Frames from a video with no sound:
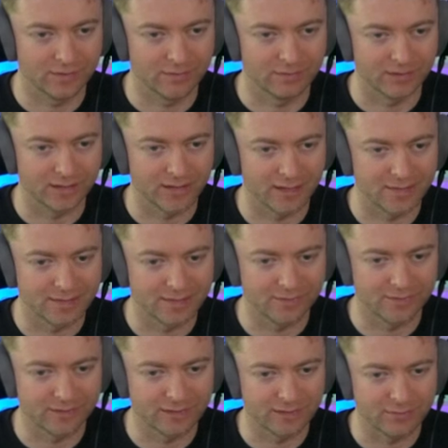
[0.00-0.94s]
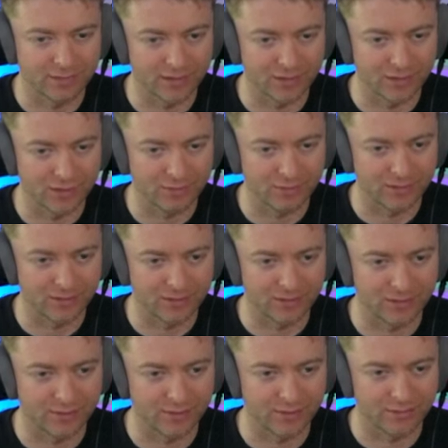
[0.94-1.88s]
Because of the bishop
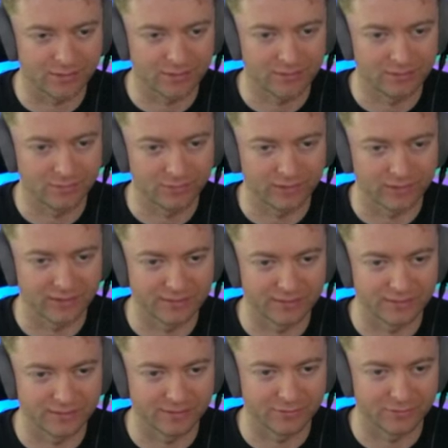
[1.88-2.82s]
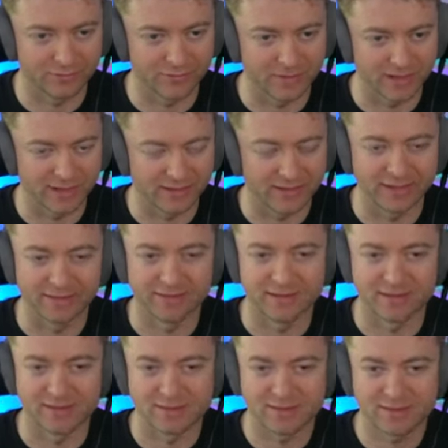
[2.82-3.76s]
here, we can deliver a mate like
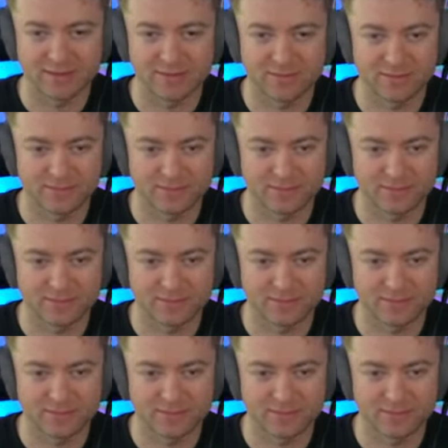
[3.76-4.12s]
this.